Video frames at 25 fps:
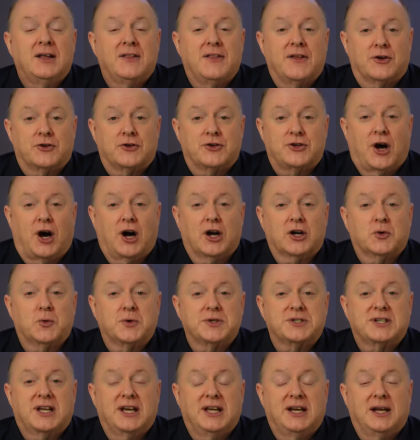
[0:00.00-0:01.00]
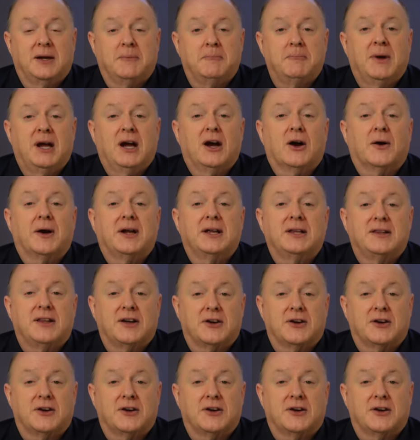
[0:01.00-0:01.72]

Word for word: Their daughter was getting married.